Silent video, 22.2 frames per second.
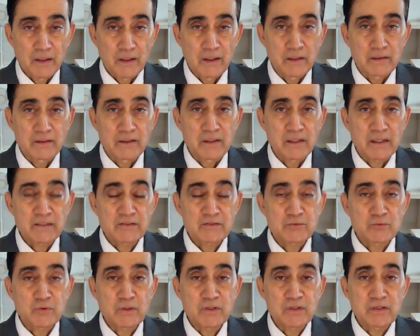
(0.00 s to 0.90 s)
In the next
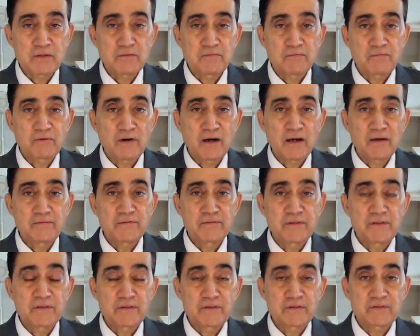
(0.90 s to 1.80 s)
25
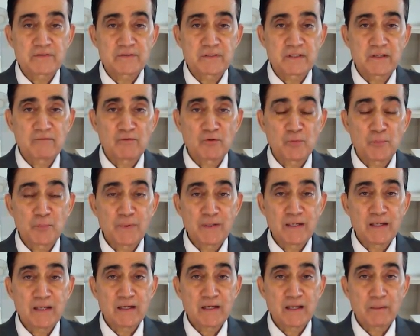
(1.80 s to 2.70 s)
years, there would
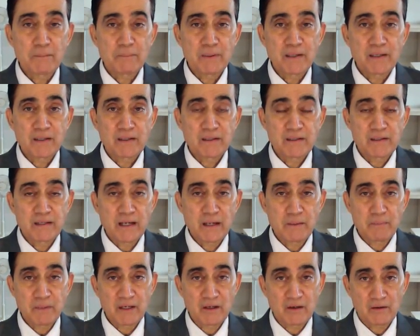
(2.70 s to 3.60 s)
be an
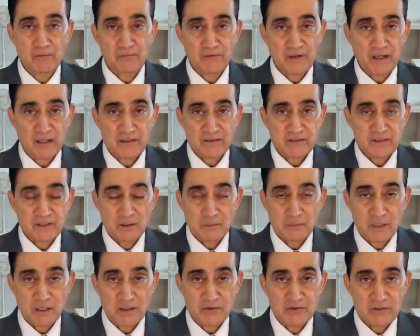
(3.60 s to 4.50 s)
epidemic of cancer
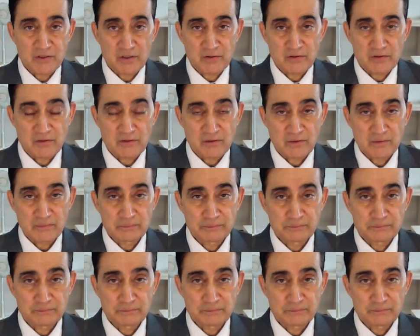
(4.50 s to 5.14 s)
among children.